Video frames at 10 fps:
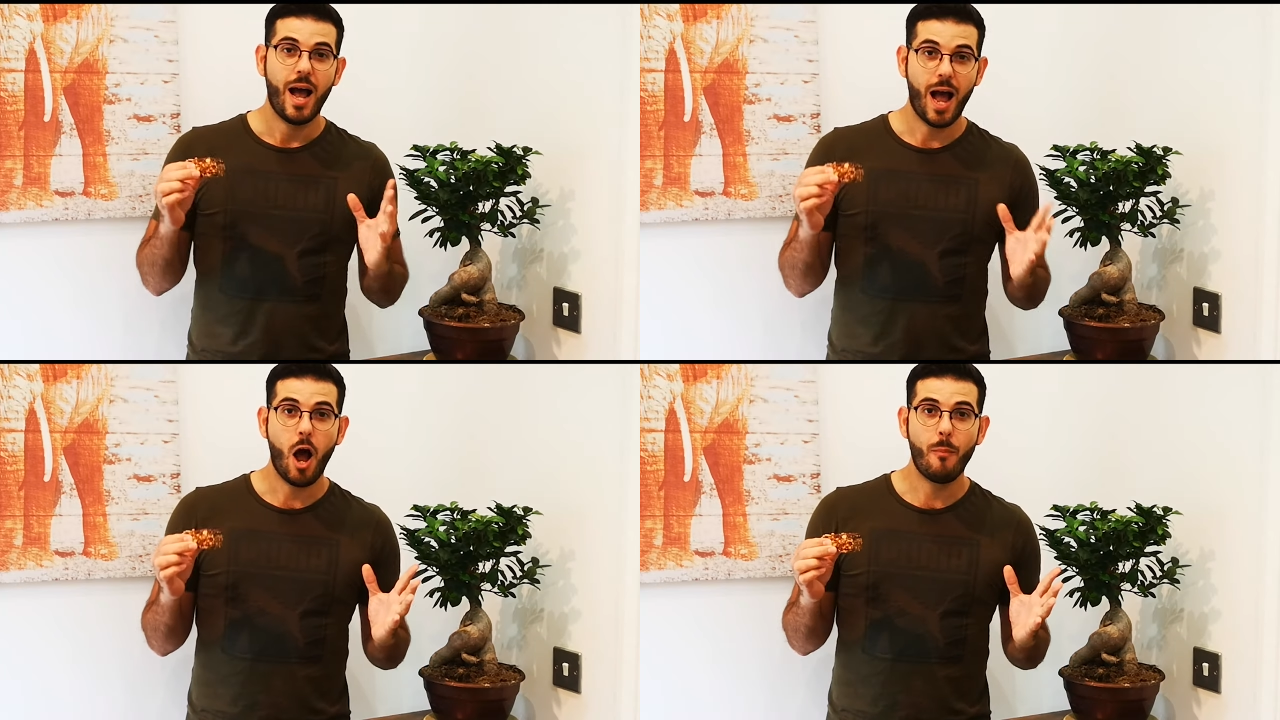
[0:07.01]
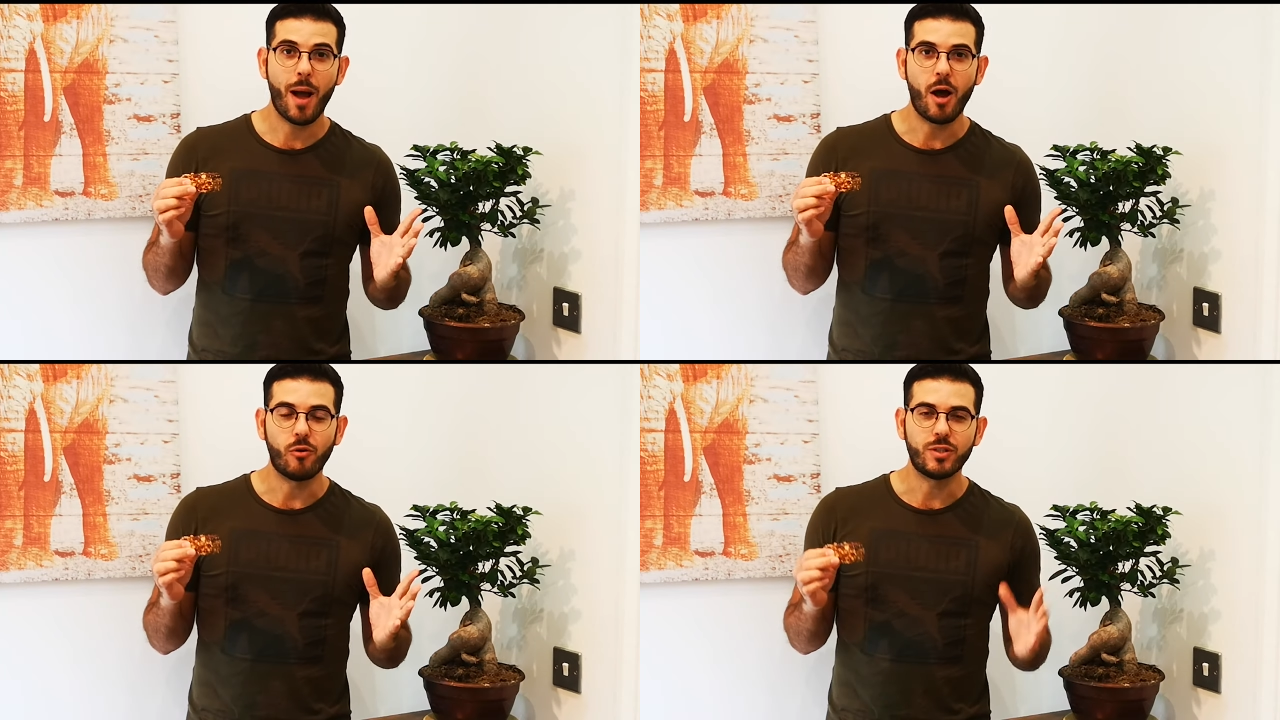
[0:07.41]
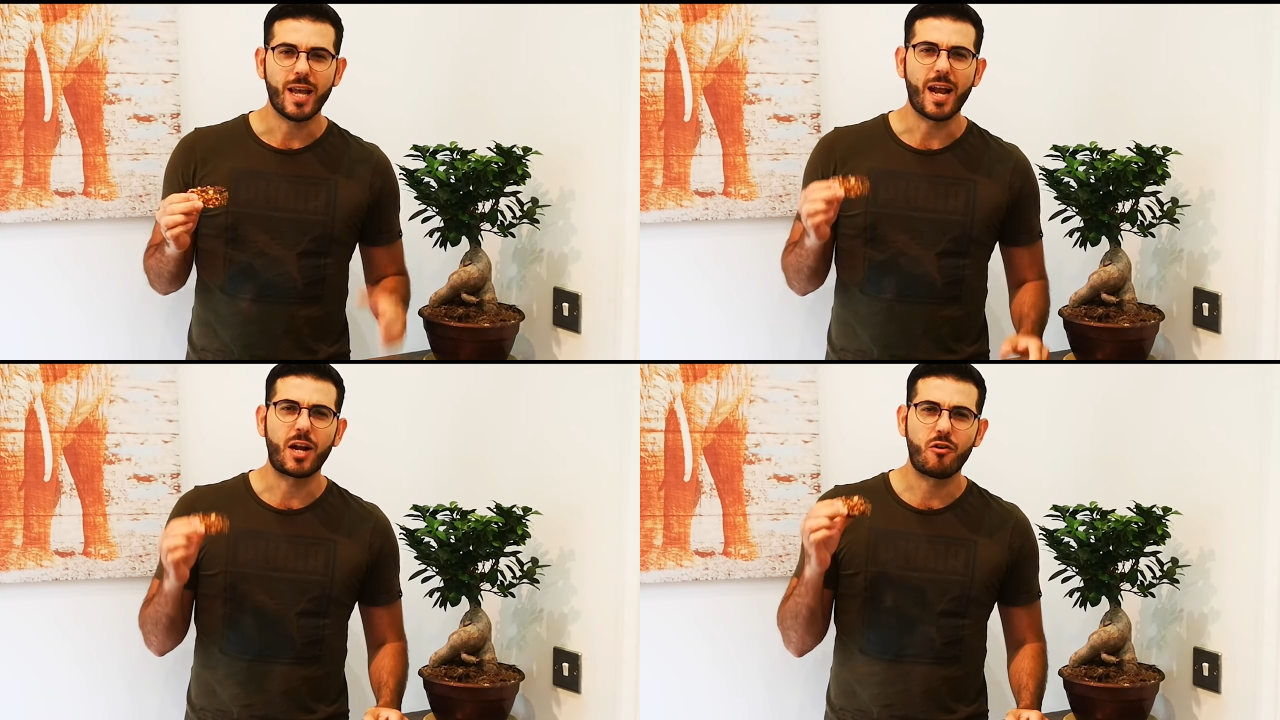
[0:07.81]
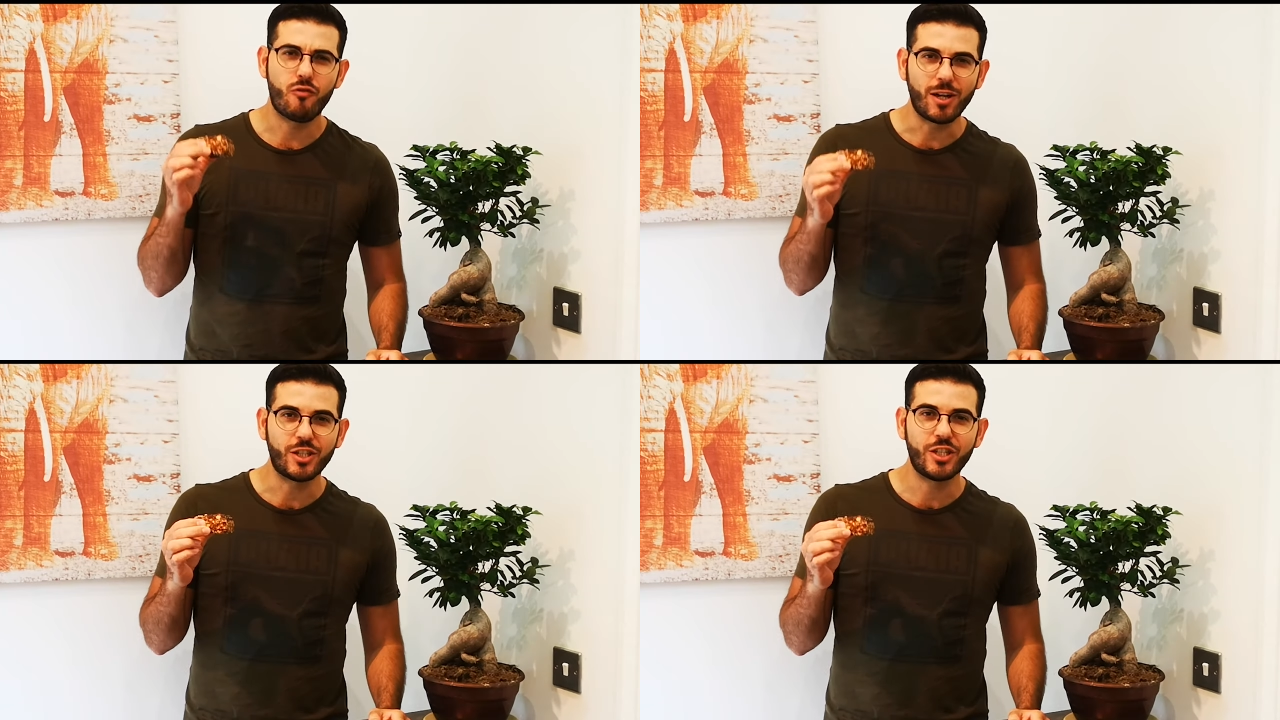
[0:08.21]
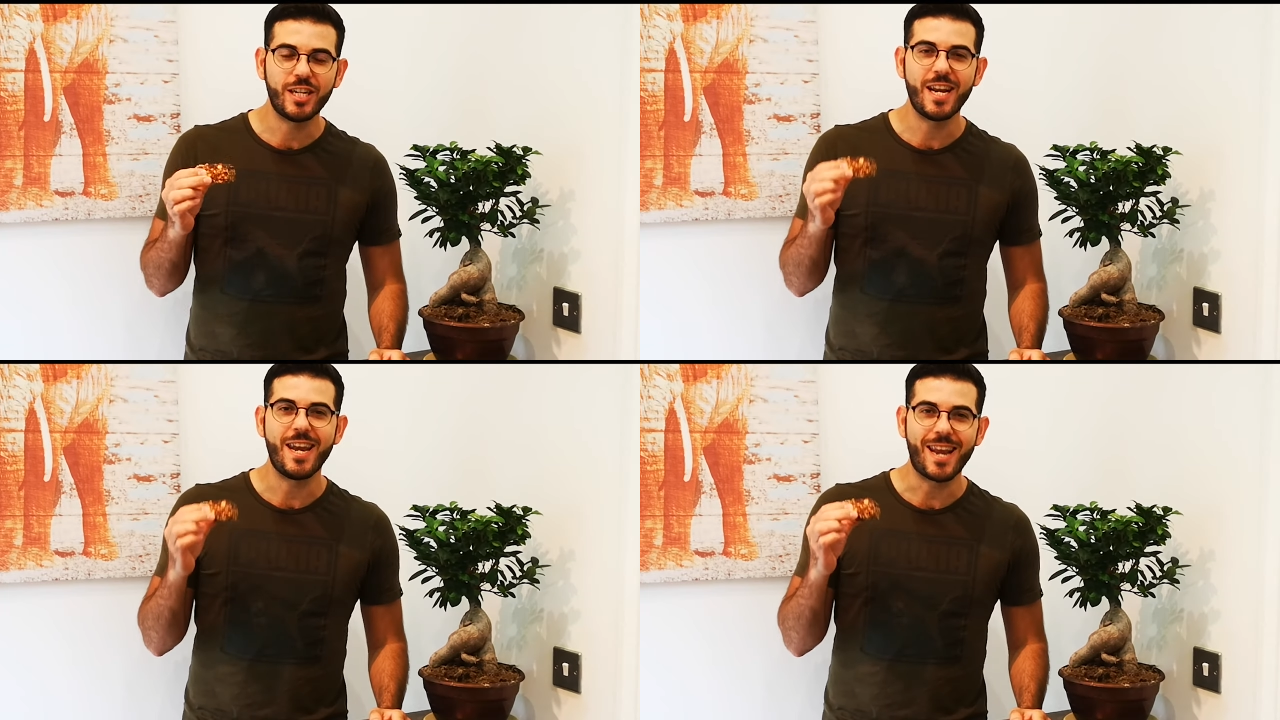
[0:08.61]
How about a
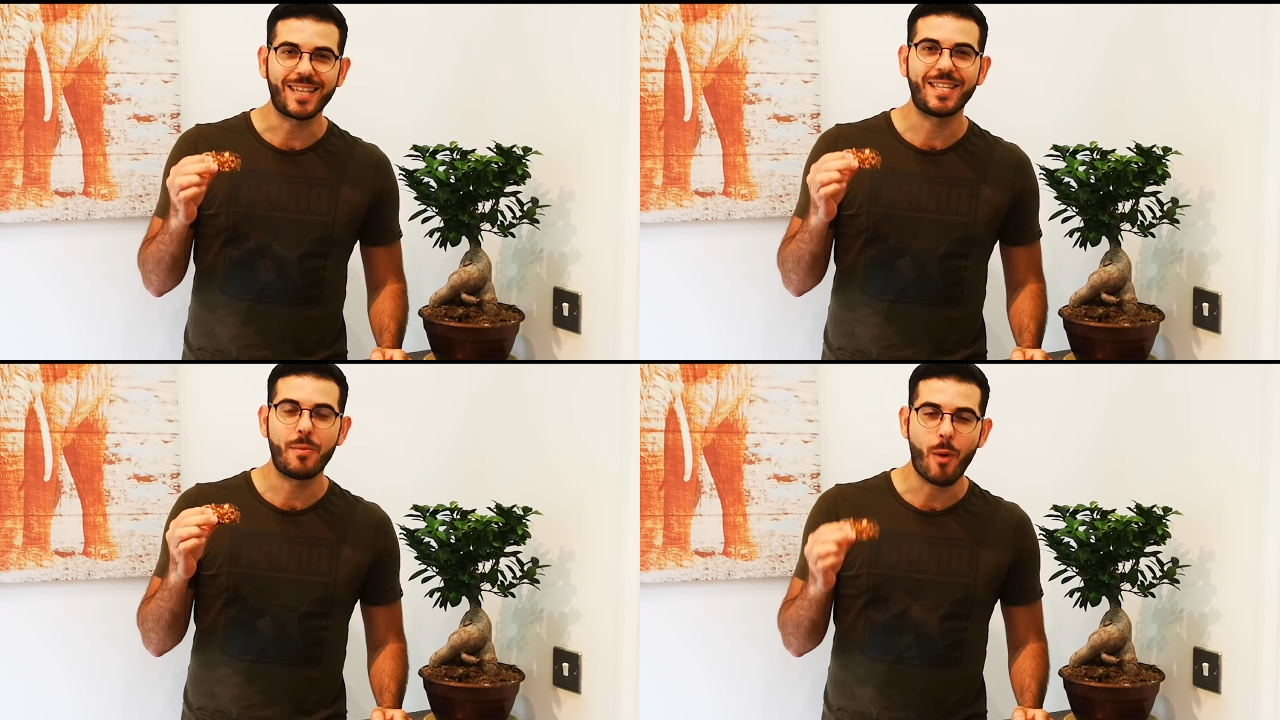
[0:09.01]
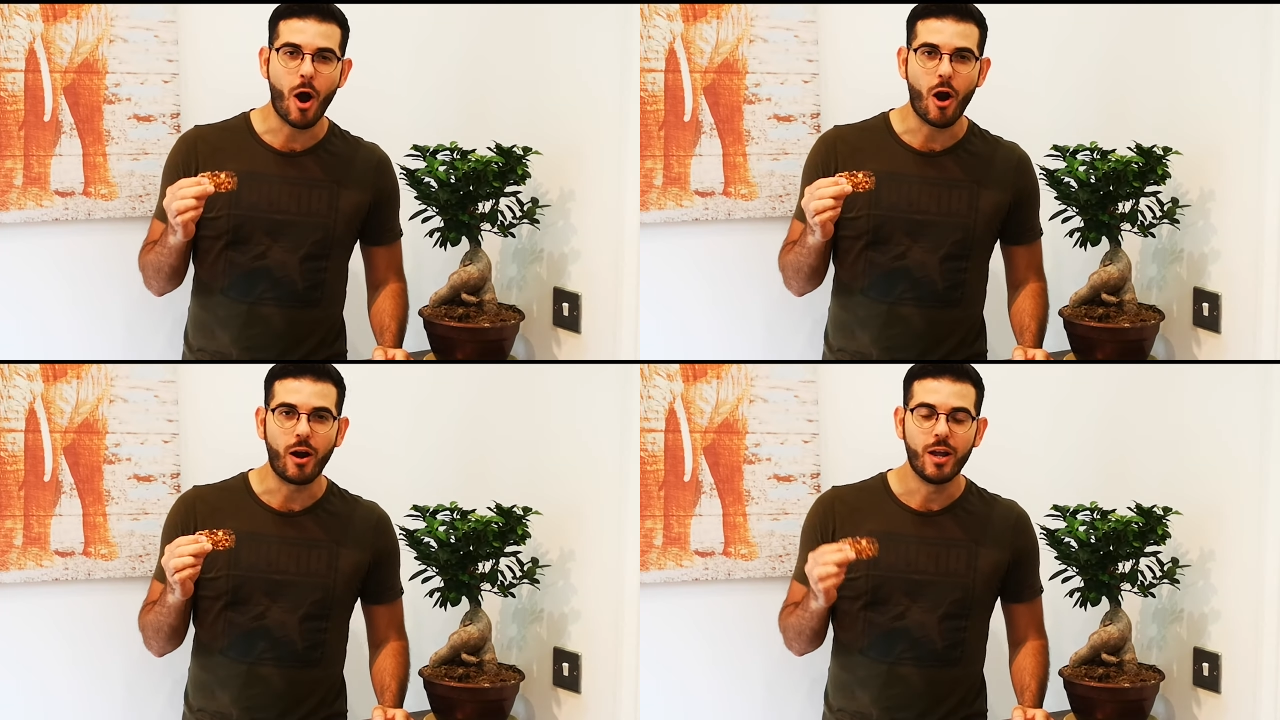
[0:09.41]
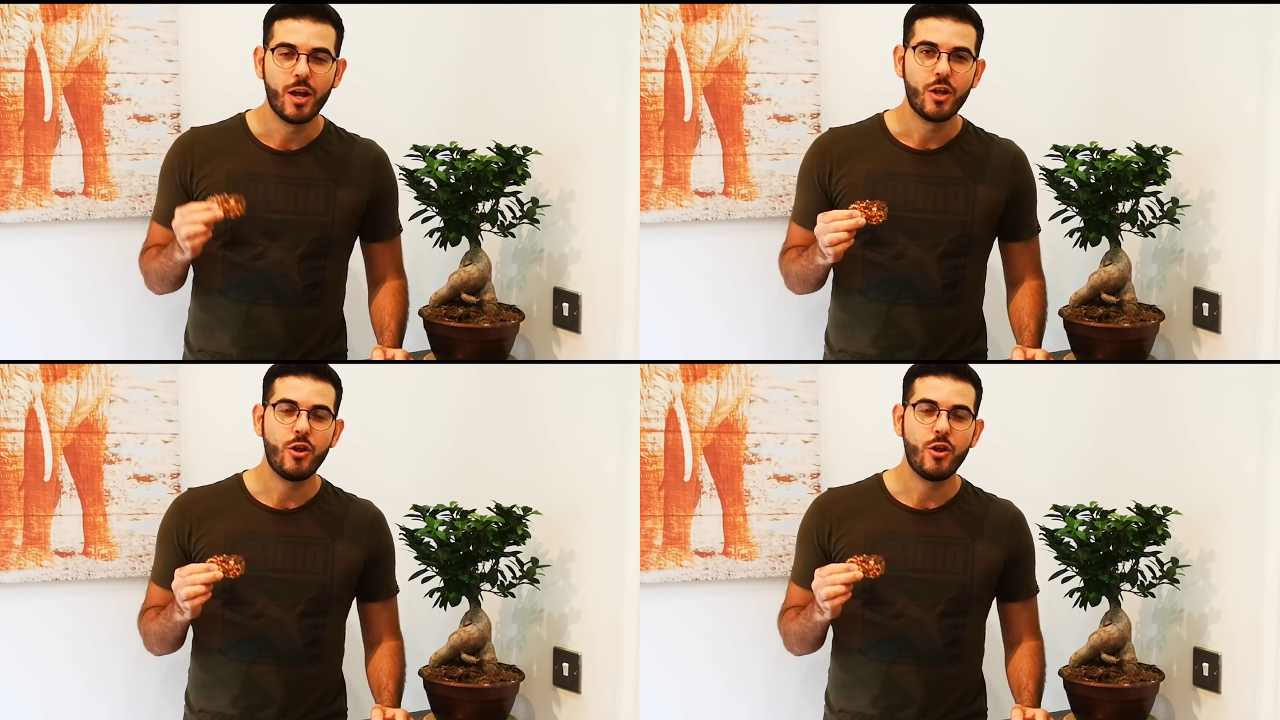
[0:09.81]
crunchy nutty bar?